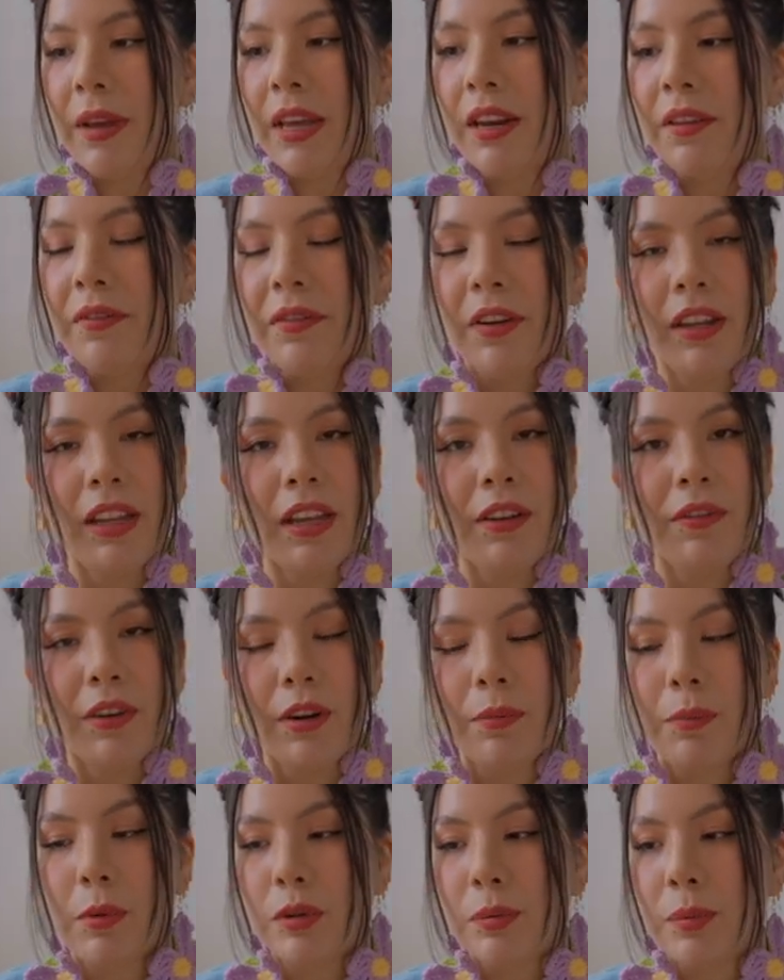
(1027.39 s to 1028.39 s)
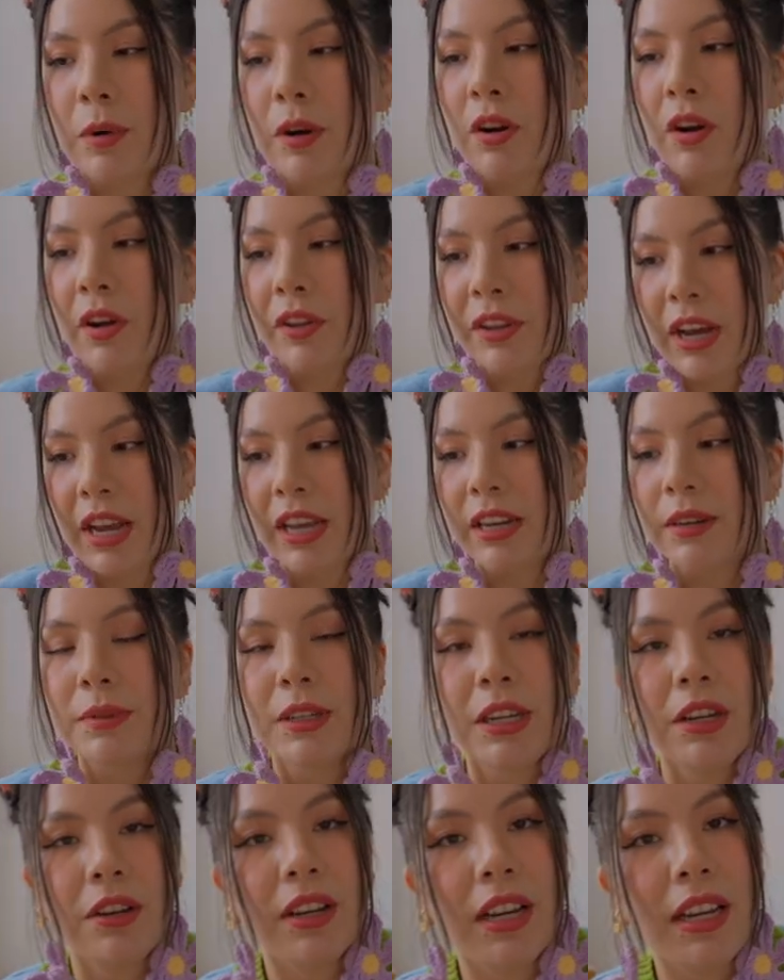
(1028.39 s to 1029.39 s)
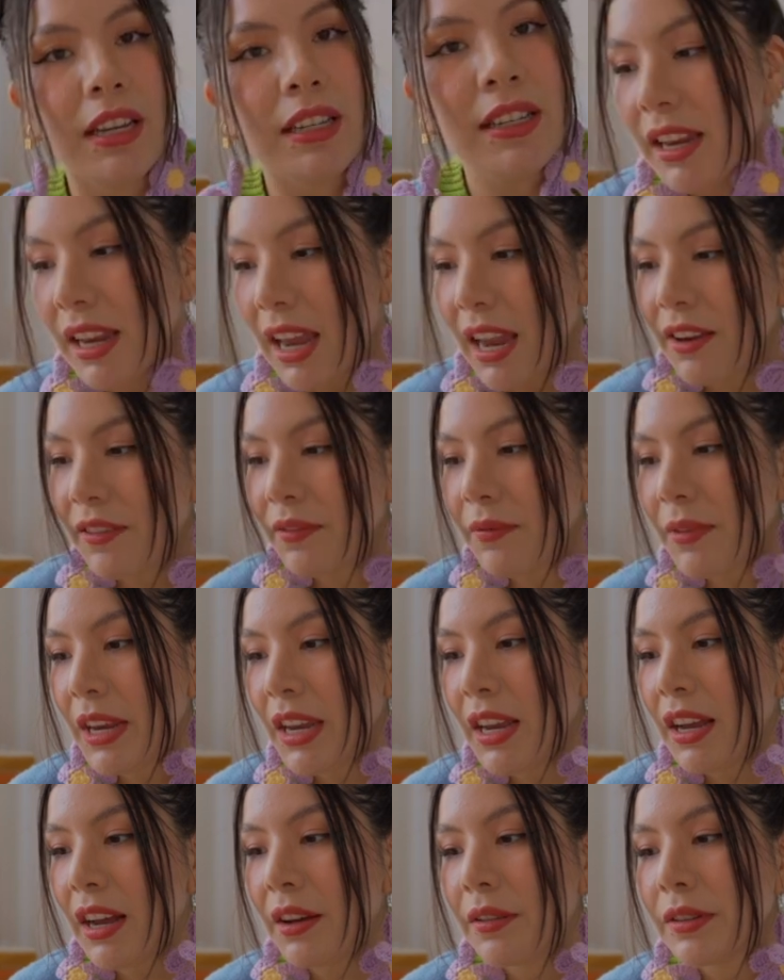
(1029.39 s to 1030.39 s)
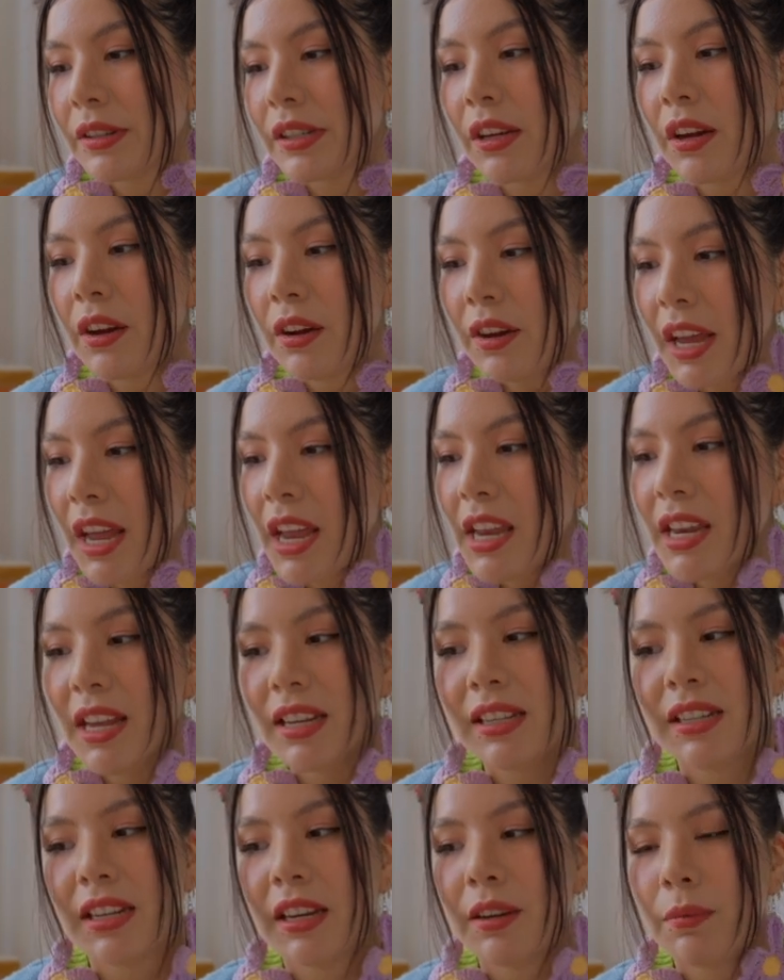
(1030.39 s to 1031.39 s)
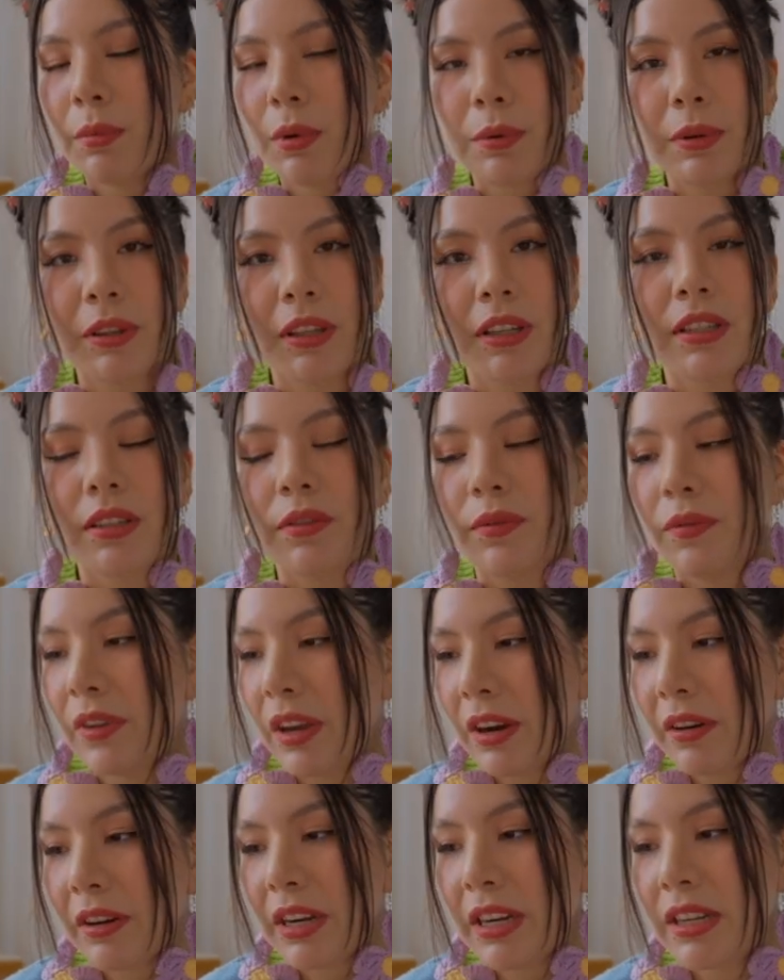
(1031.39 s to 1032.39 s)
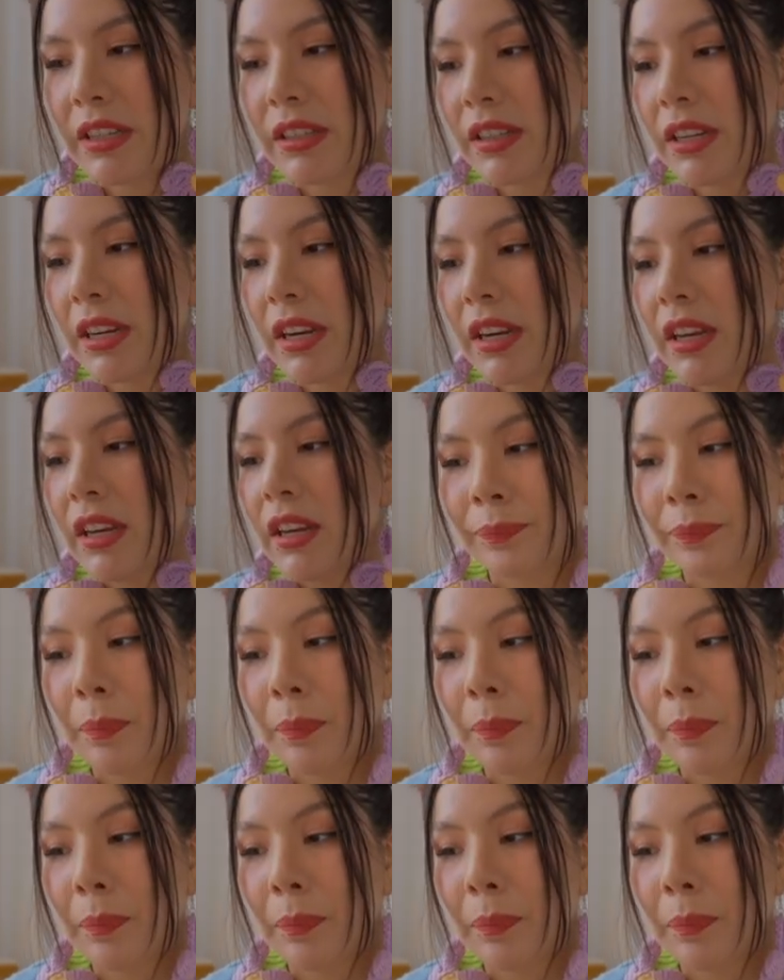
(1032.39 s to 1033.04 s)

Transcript: and I felt like for the most part all the items that you guys gave me, I was like, okay, yes, I can work with this, very easy.